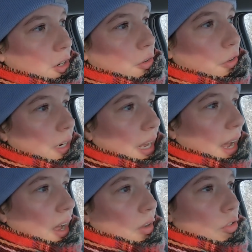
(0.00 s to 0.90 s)
go feed
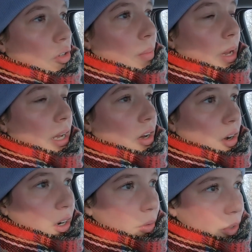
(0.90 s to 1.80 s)
cows. My
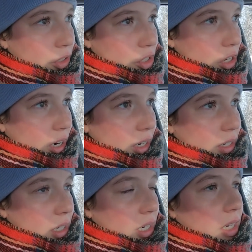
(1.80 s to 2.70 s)
car wouldn't start,
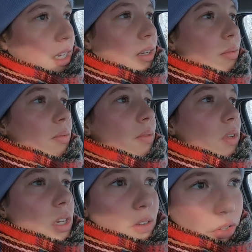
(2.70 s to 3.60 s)

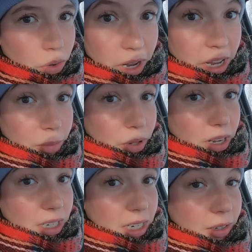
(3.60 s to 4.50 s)
even though I had it
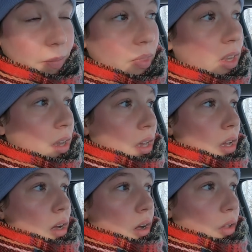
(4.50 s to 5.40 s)
plugged in.
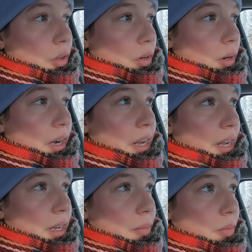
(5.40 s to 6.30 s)
Although I
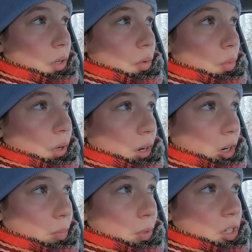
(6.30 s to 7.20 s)
am
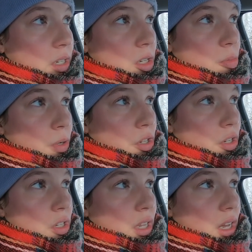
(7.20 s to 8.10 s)
100%
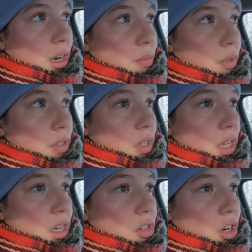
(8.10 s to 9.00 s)
suspicious that it was
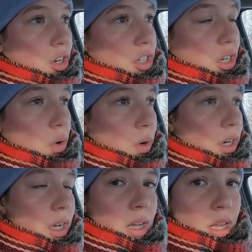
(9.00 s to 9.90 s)
the charging
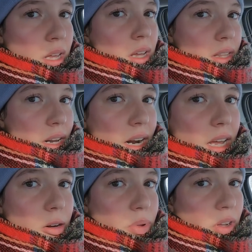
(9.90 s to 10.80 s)
cord that I
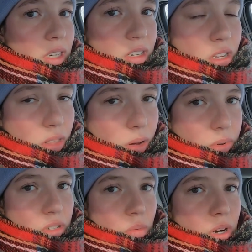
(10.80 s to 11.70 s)
had it plugged into that
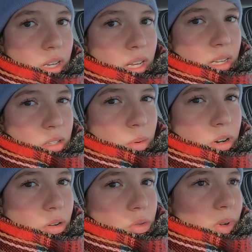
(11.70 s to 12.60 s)
wasn't working. It's one of
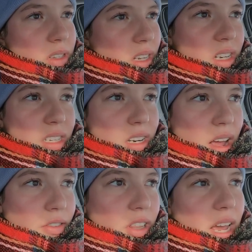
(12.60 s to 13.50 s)
those ones that doesn't
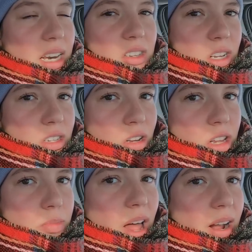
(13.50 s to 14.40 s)
have a light. It's like
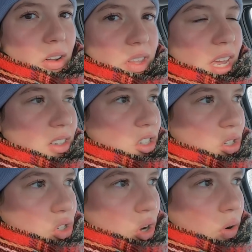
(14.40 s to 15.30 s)
solid black on the ends.
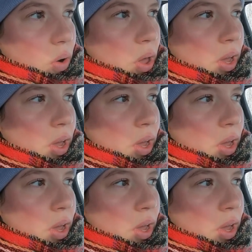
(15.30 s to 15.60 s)
So